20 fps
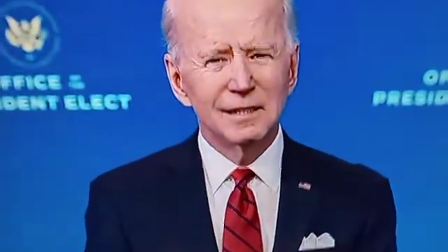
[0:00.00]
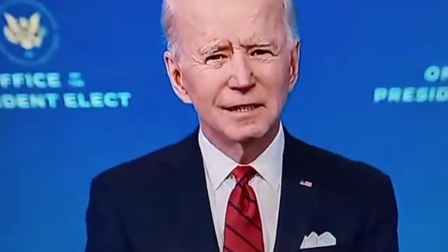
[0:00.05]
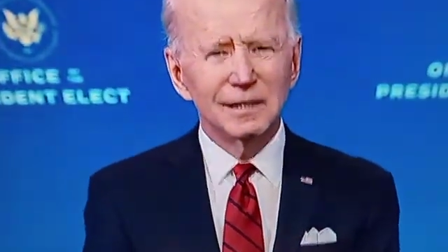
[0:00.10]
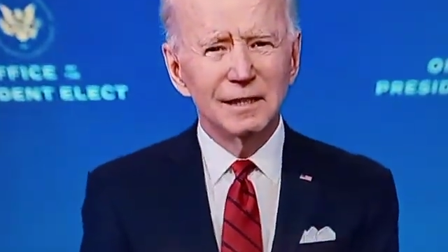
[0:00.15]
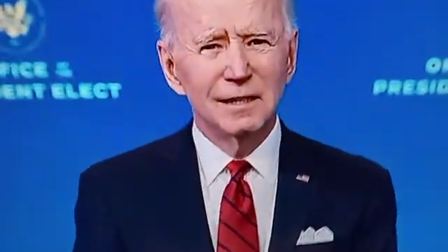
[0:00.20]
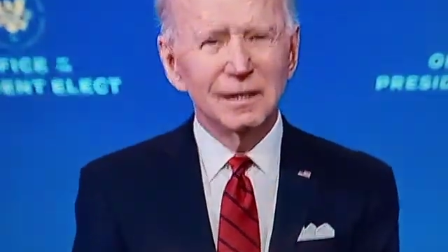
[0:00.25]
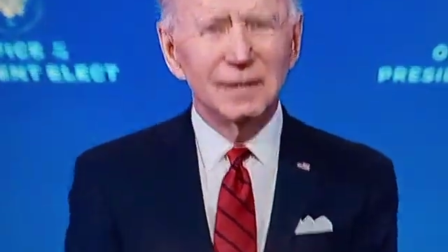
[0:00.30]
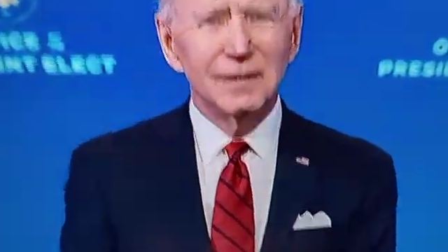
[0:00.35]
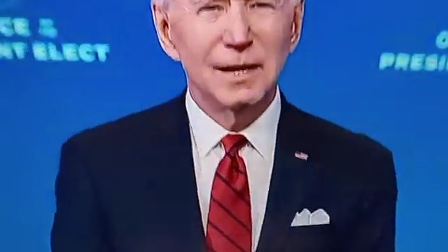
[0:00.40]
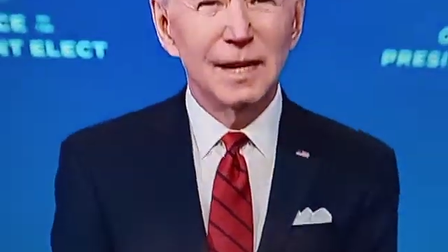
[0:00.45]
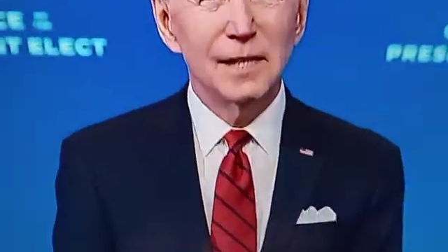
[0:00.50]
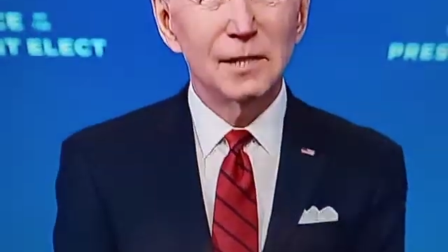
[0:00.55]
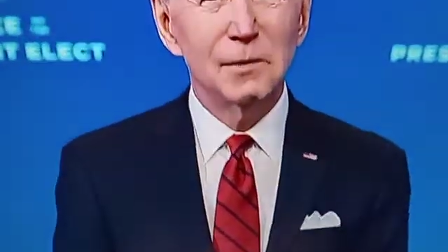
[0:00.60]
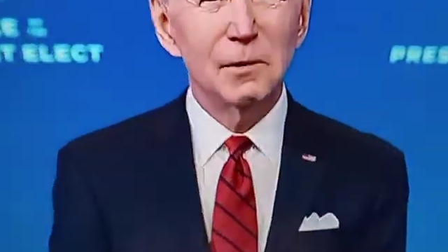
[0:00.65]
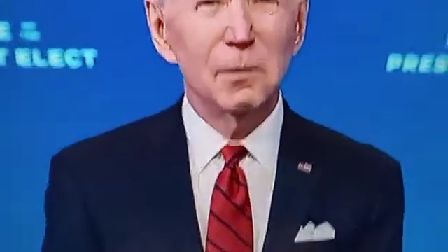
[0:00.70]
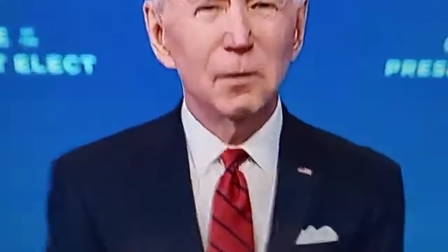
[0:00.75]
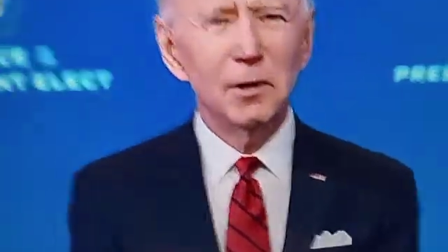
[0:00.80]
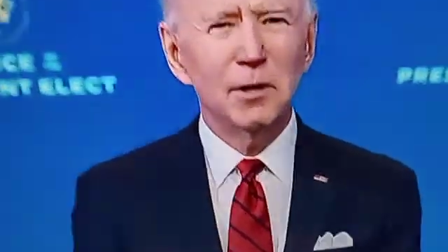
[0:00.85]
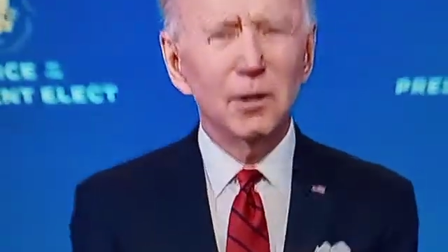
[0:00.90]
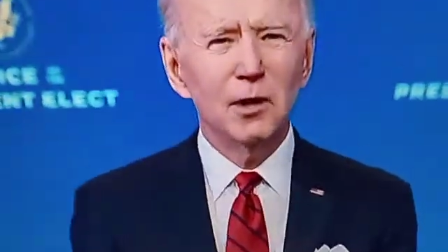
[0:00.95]
That's where
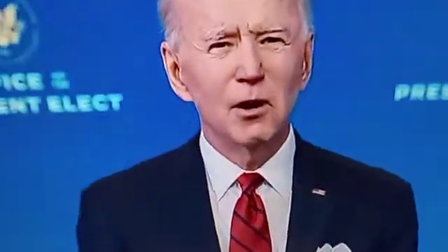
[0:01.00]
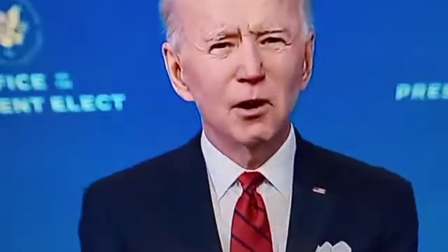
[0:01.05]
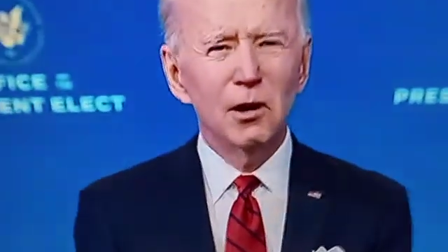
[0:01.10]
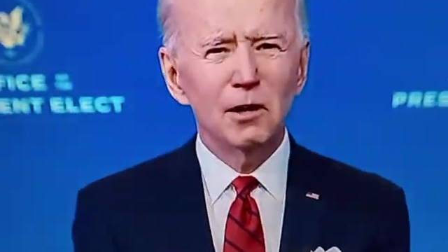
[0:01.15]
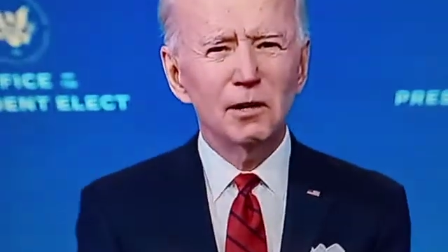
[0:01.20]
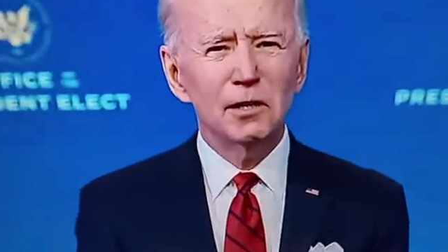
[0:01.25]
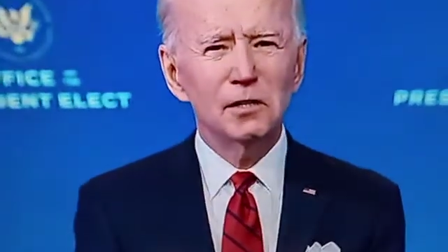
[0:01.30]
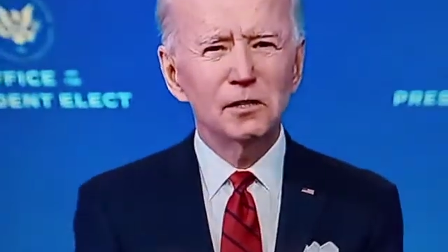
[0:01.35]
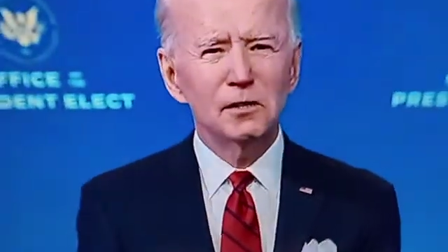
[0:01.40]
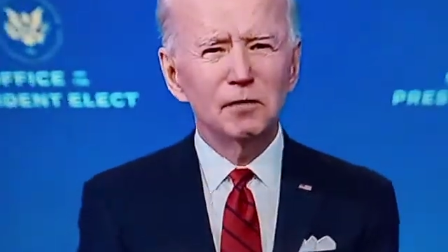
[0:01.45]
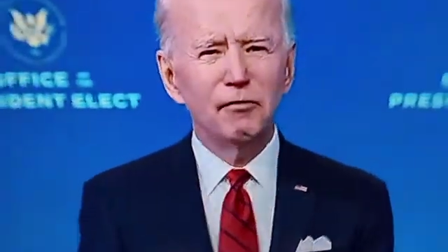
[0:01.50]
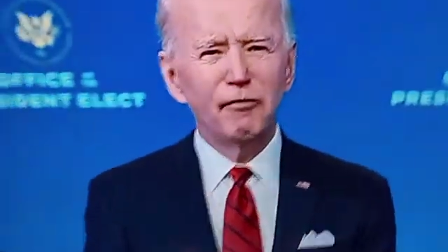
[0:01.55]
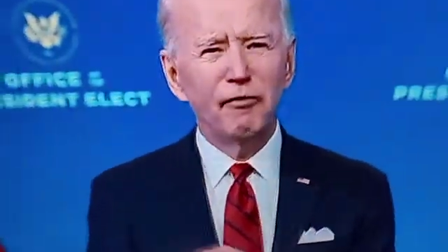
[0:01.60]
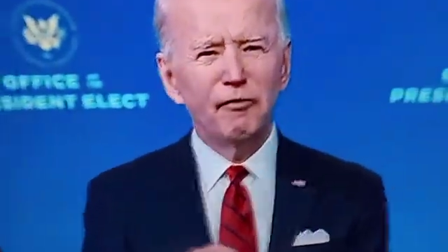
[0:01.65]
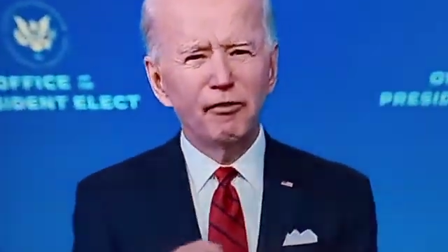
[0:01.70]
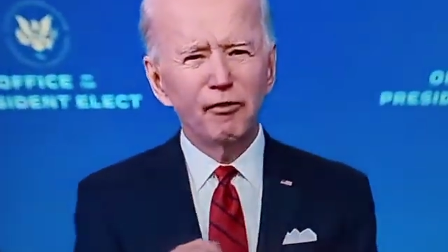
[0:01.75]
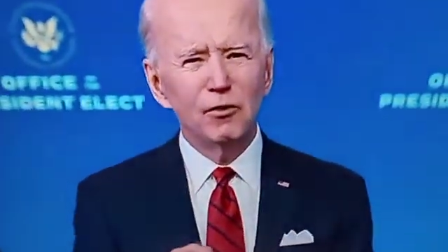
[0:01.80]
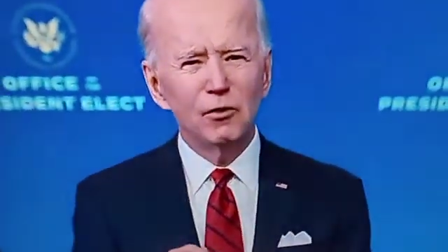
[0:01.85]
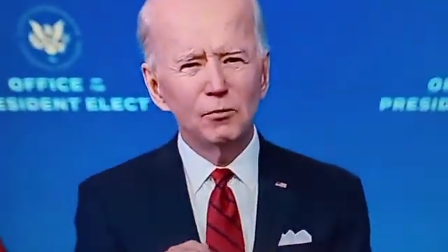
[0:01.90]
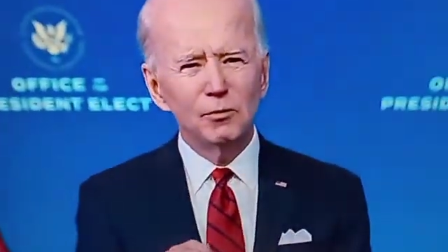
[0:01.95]
we're going to harness the
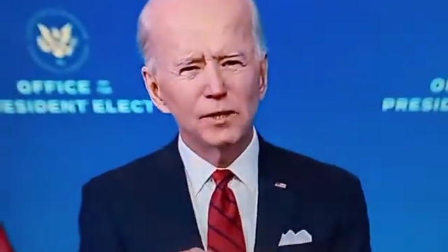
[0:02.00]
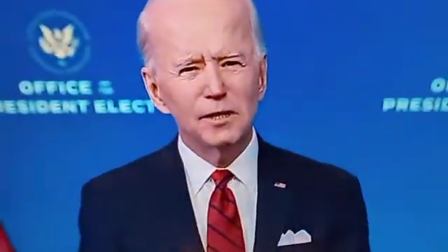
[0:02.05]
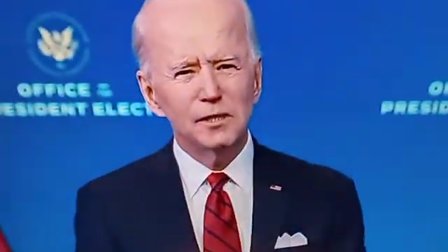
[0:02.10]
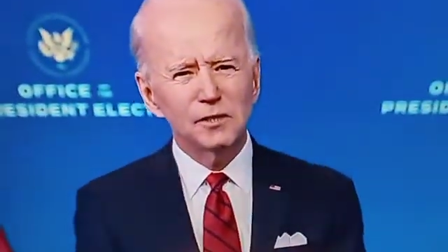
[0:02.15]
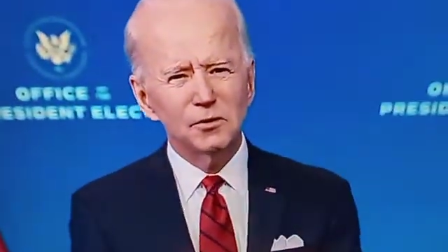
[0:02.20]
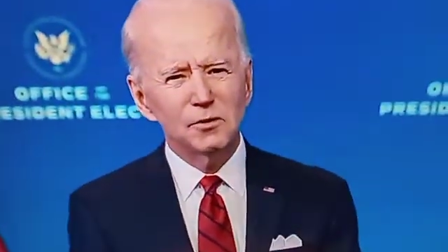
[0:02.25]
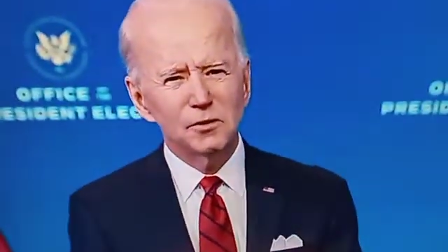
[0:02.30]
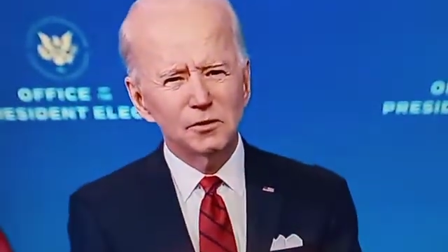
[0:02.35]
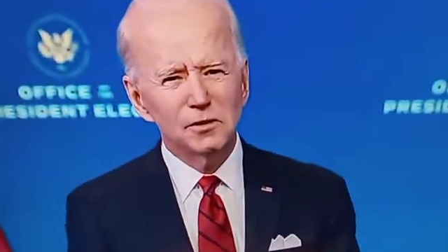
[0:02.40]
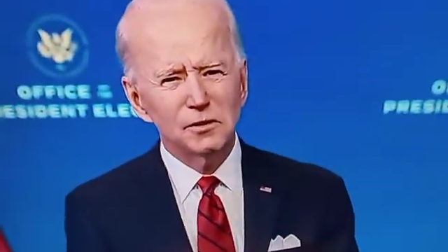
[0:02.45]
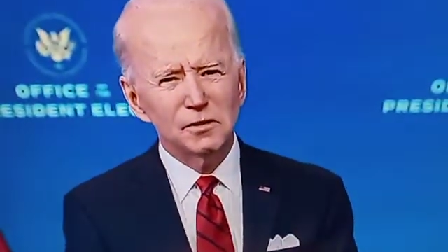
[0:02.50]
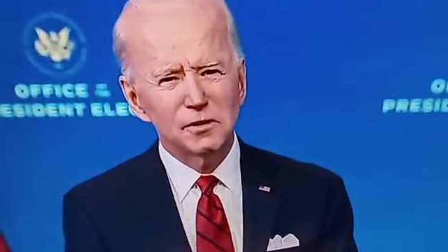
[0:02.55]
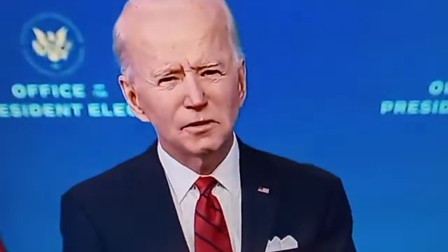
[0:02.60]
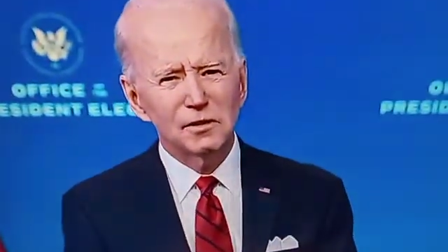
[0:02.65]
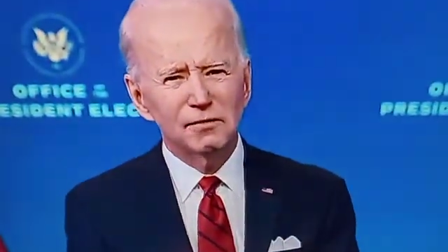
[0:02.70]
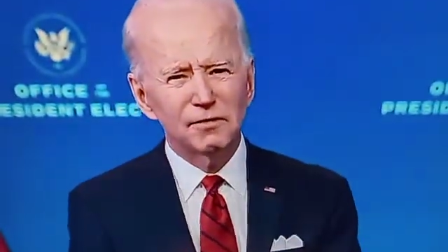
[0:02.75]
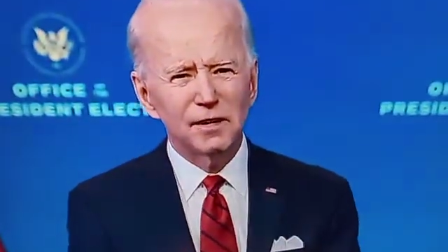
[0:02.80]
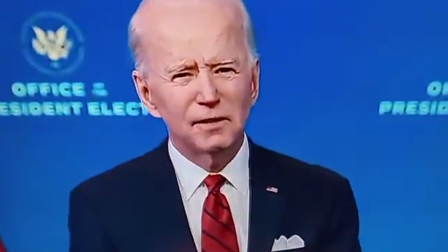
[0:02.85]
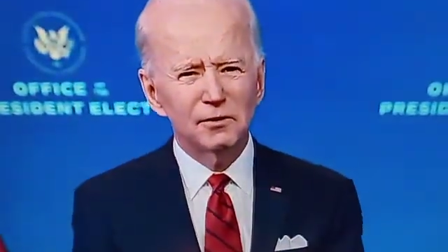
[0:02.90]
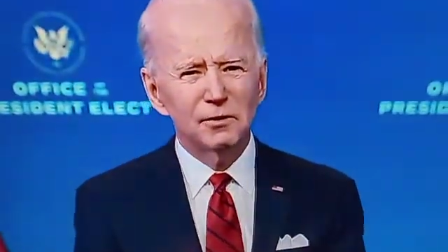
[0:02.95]
full resources of
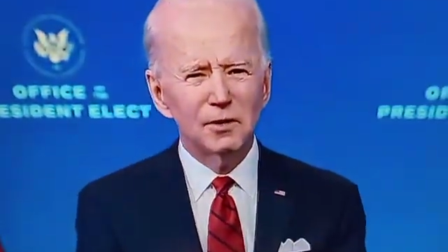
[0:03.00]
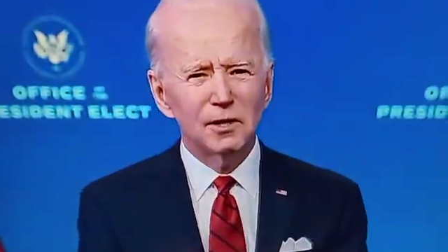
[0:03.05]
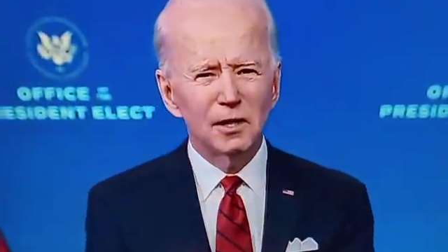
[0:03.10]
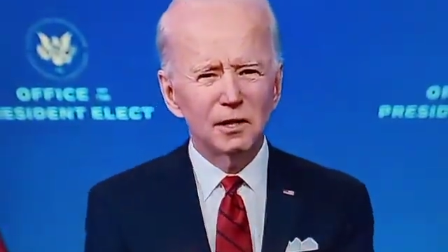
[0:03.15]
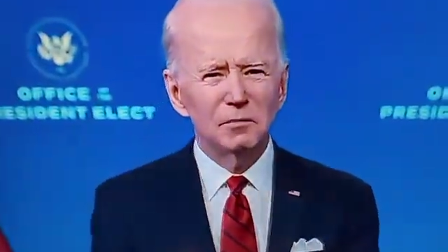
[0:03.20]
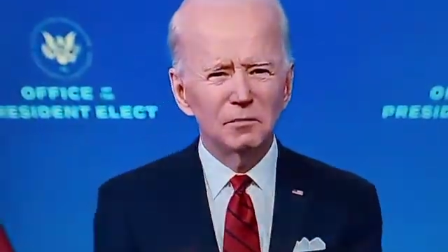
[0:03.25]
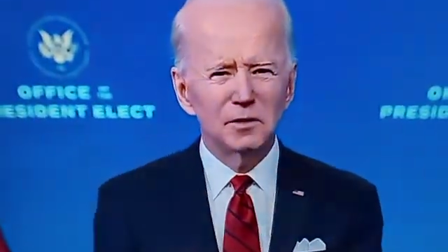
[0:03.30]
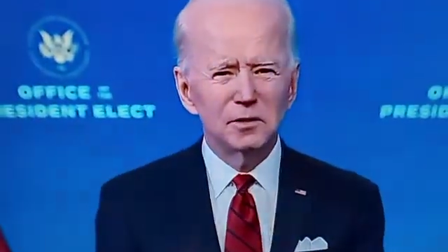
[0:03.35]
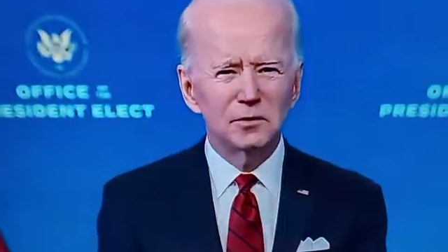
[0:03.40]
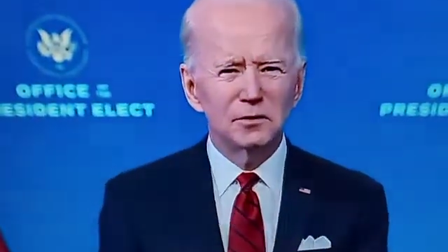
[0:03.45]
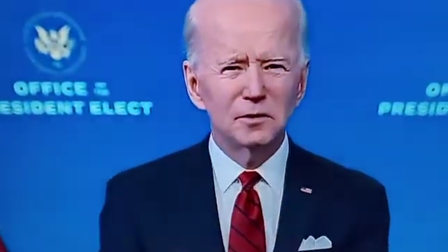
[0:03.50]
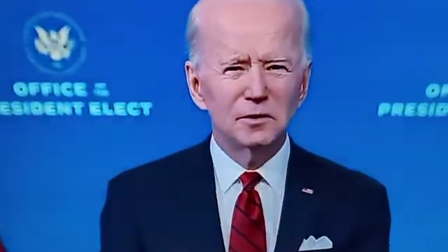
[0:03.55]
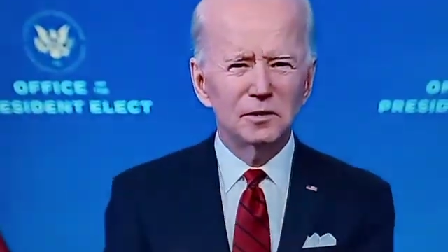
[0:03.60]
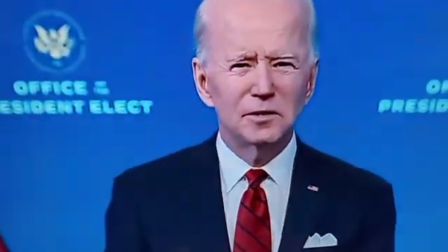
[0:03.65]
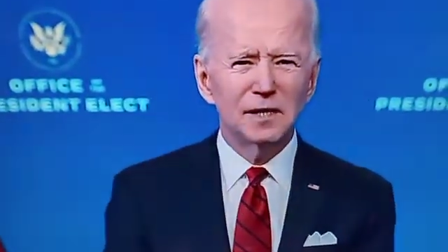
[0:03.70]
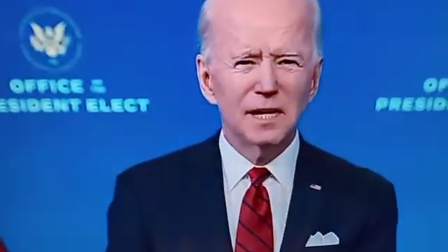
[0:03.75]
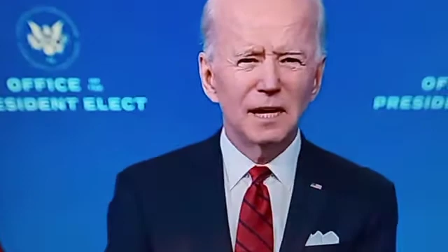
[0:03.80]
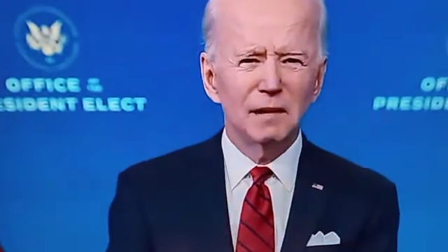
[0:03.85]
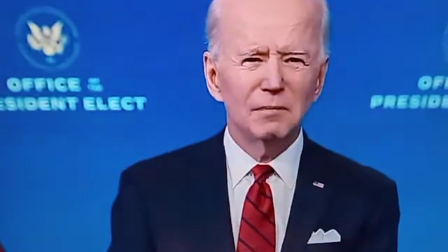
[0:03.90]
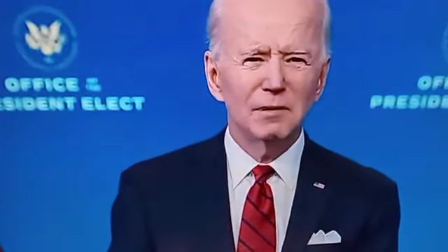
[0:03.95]
the federal government to
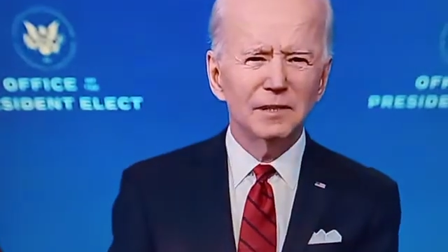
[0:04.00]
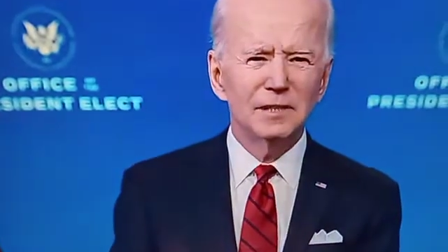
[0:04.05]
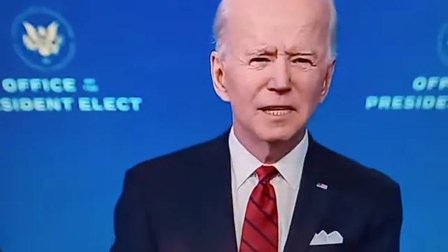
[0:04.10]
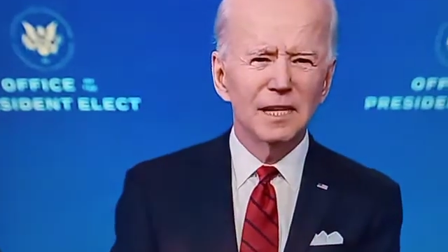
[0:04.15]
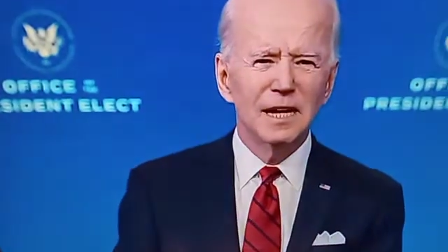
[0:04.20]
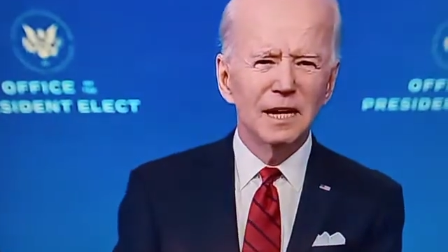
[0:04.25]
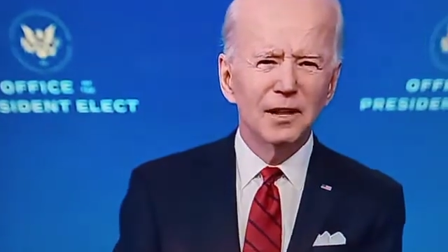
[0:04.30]
establish